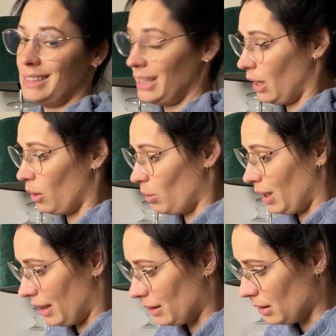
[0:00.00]
how well
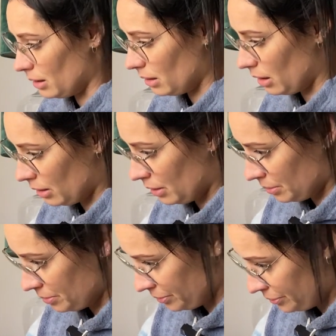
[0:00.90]
I did.
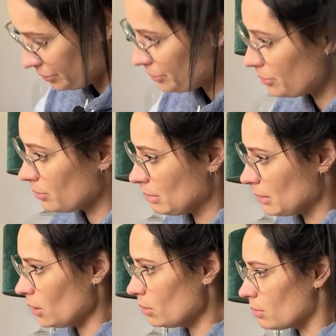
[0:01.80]

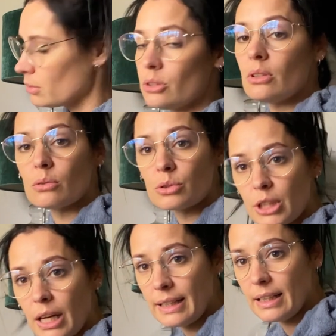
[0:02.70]
Oh, it's doing all
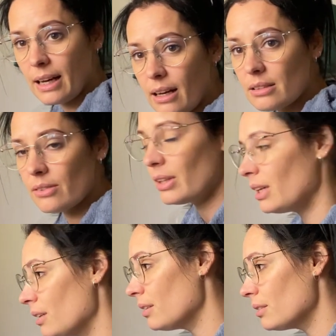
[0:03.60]
shaky kinds of
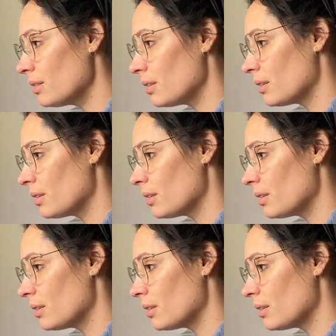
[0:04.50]
things.